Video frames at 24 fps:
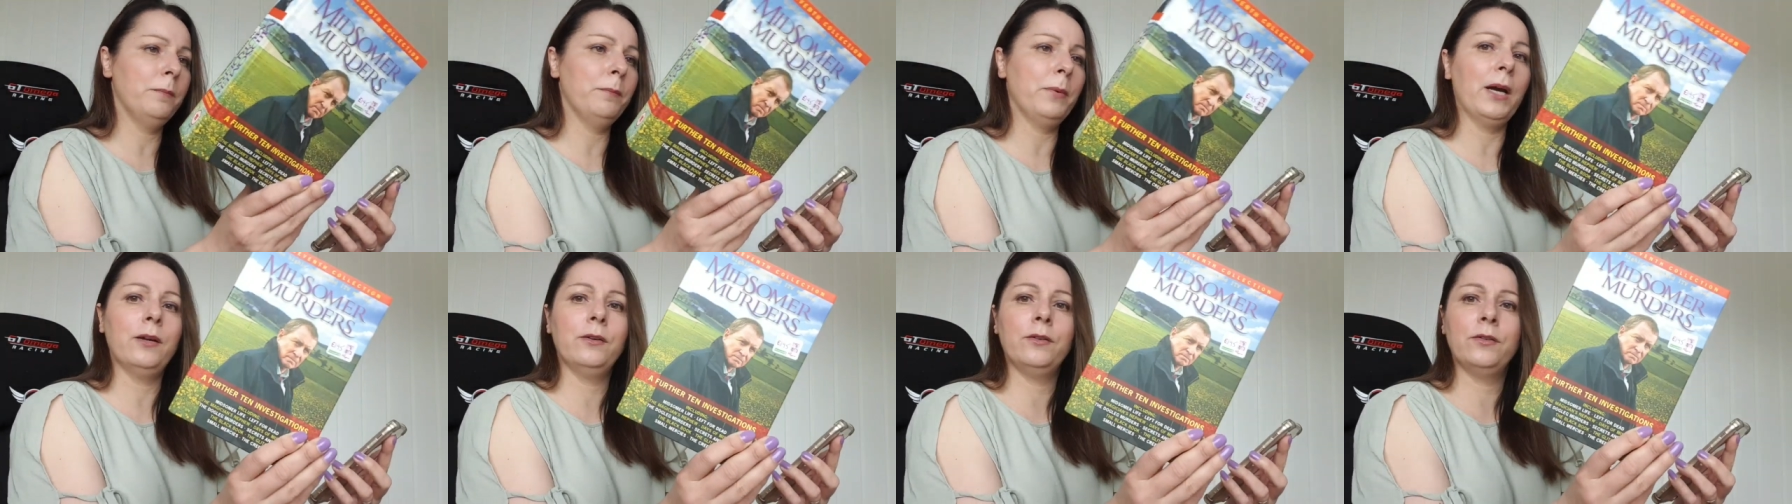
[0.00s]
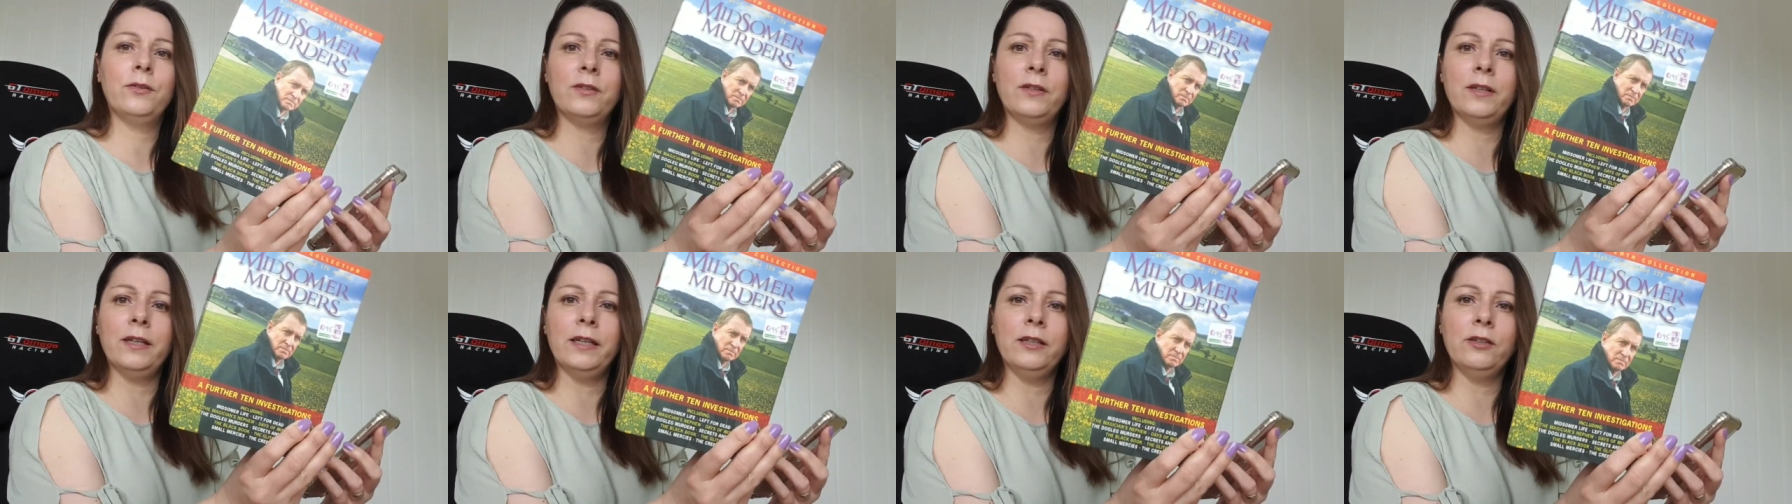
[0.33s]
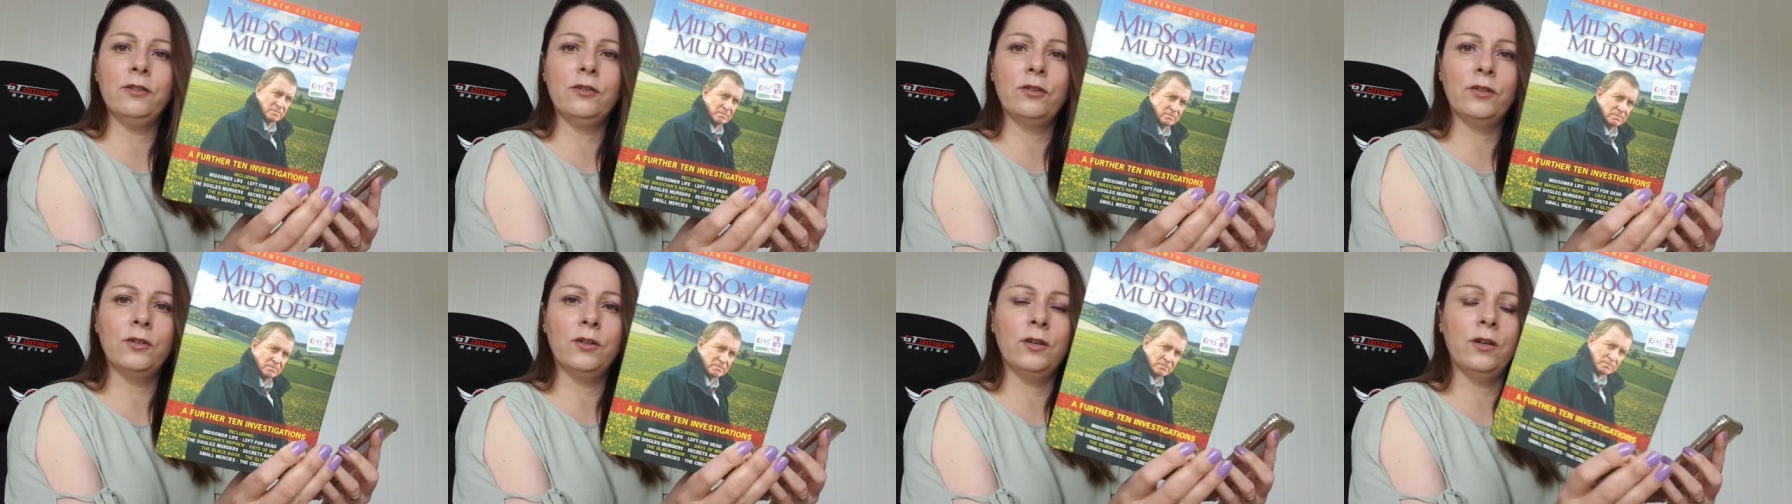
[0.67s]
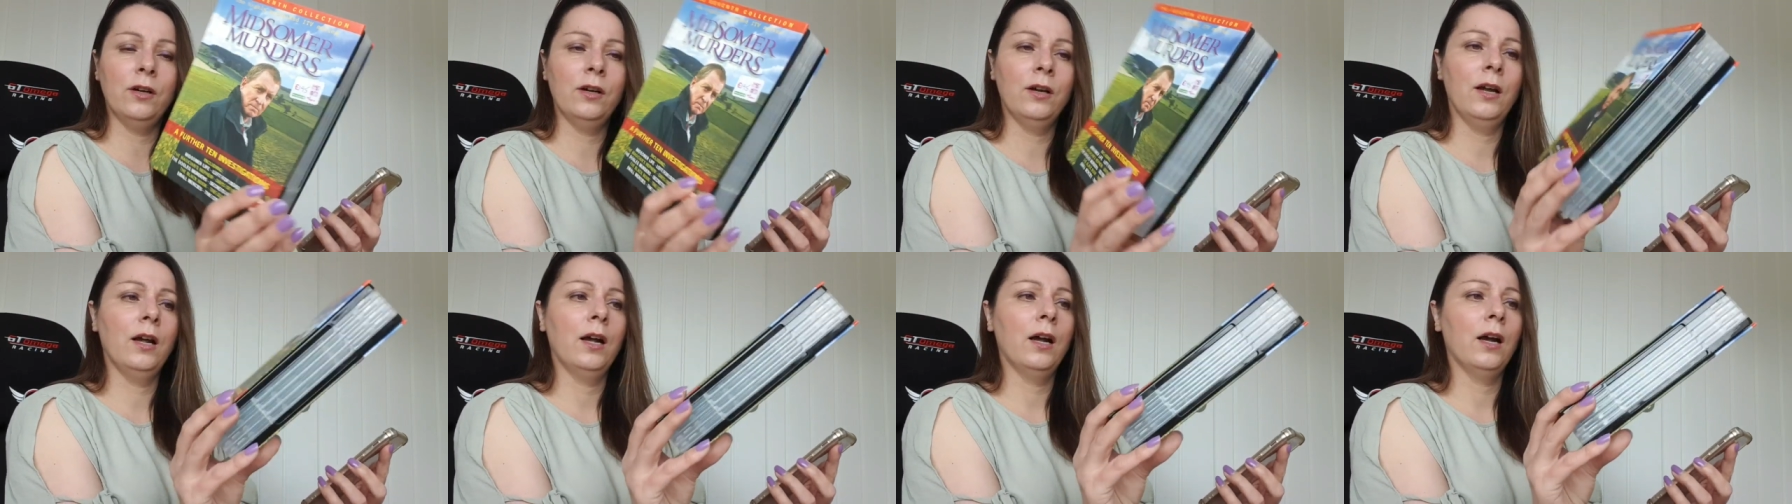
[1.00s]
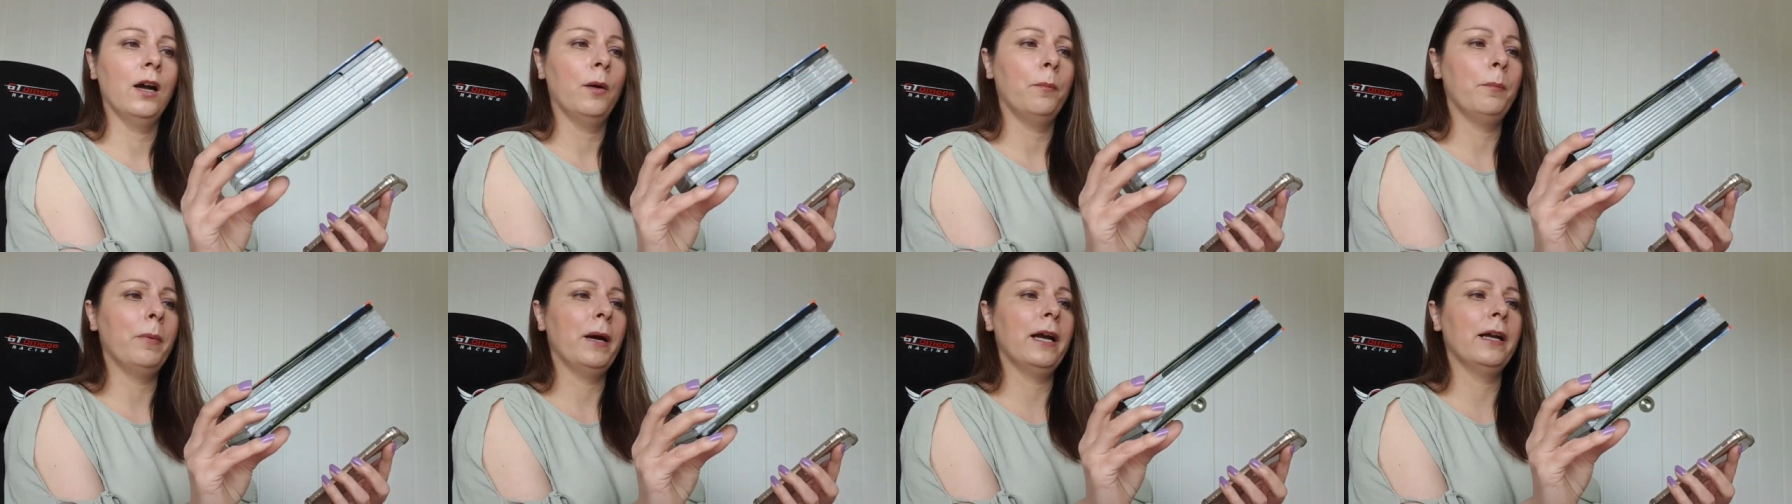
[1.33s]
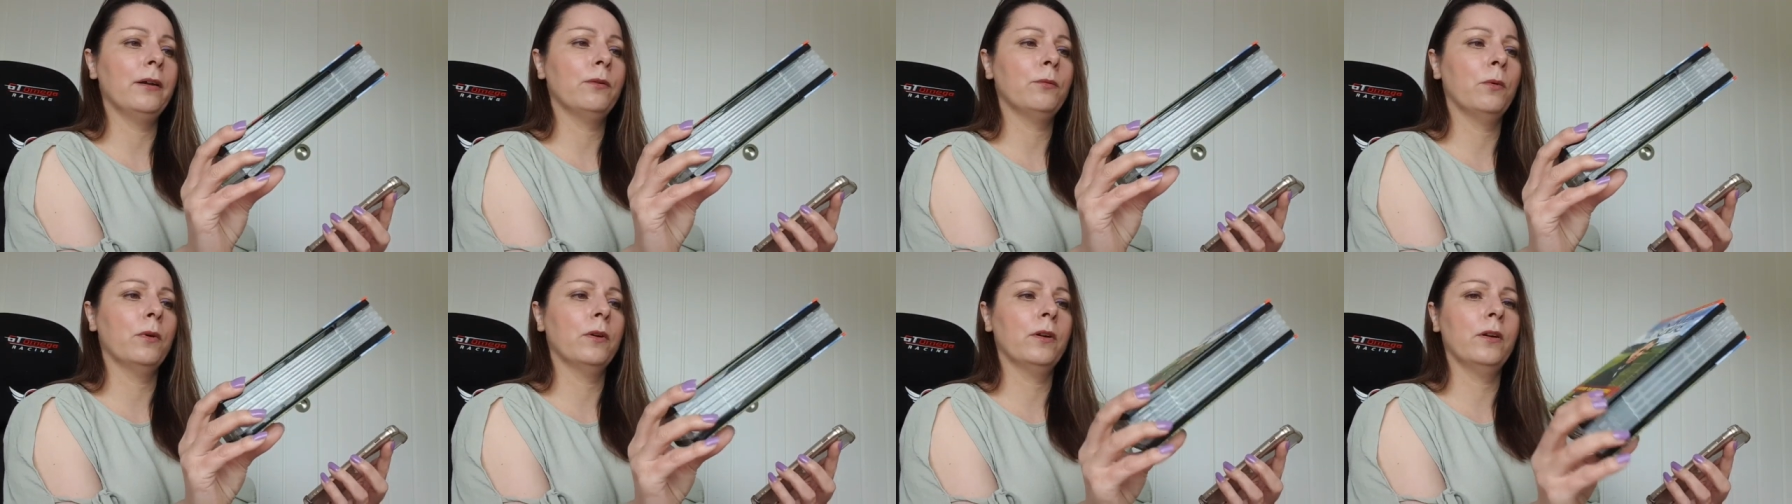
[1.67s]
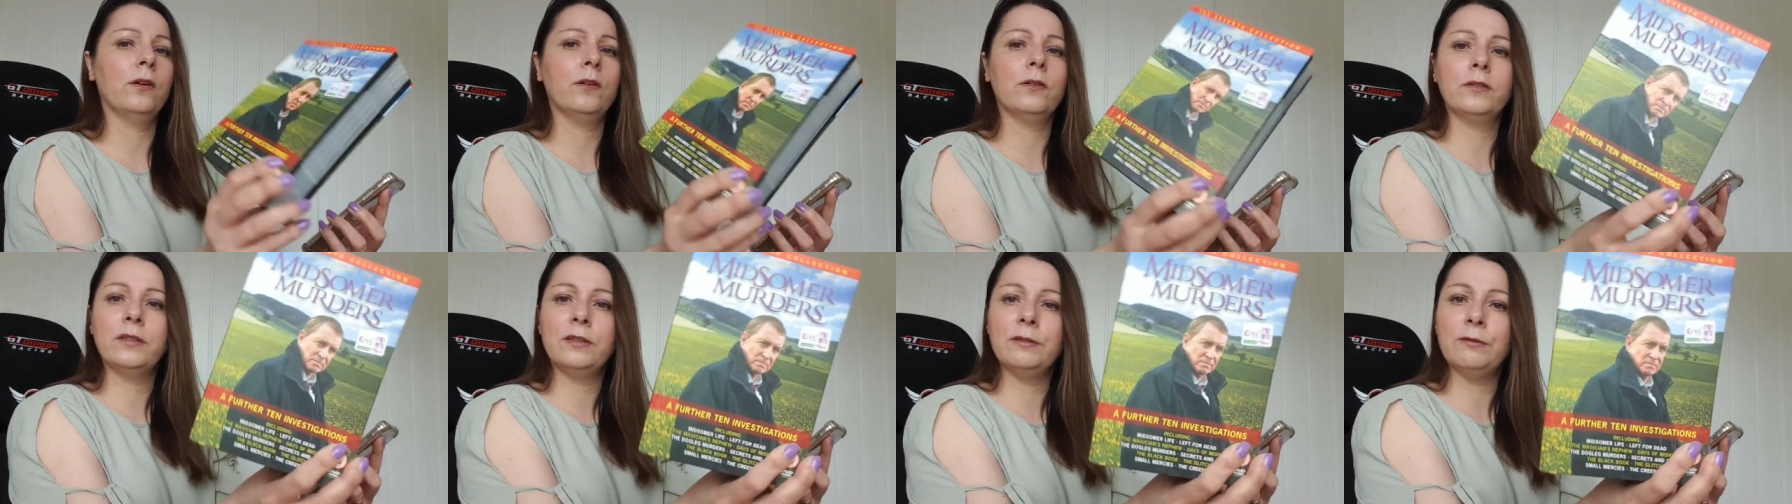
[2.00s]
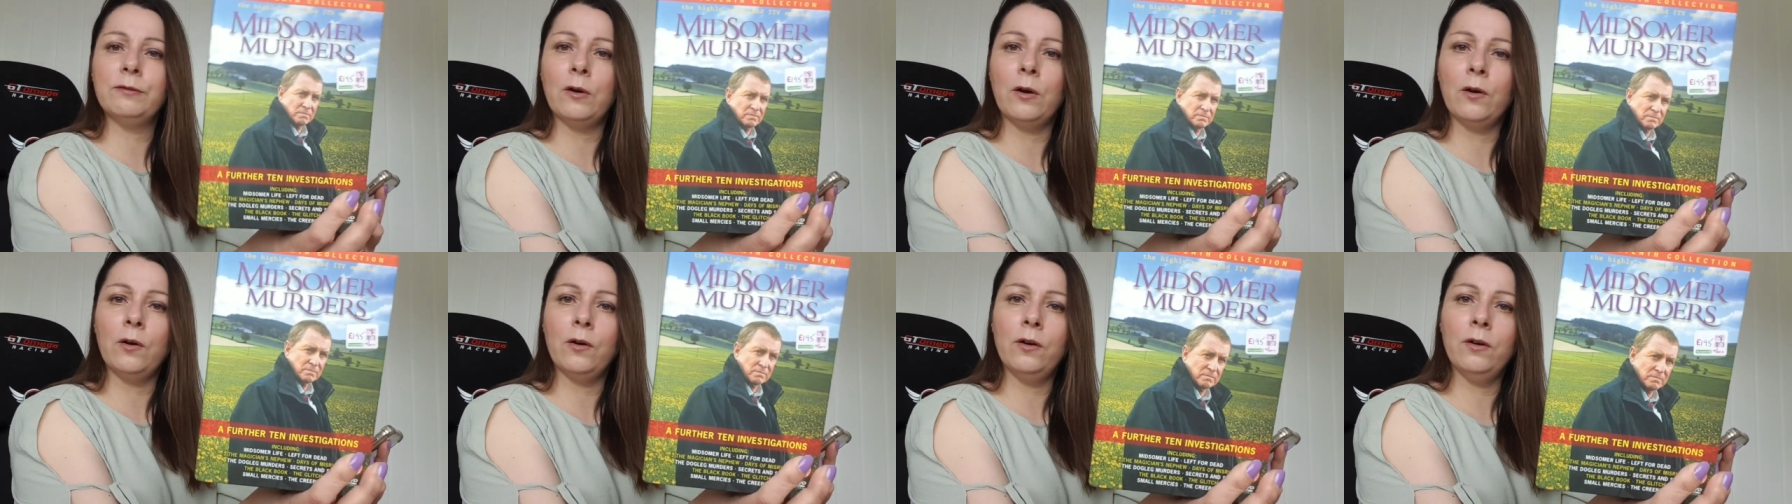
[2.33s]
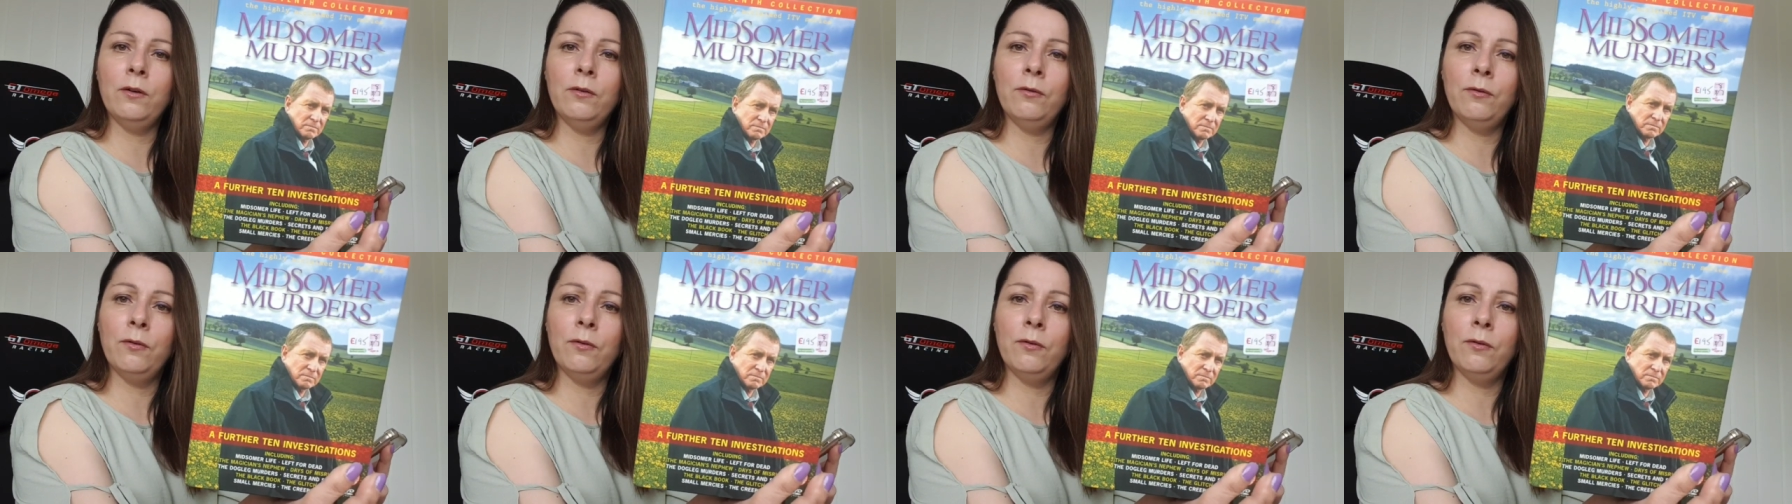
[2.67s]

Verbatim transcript: postage. Paid 195.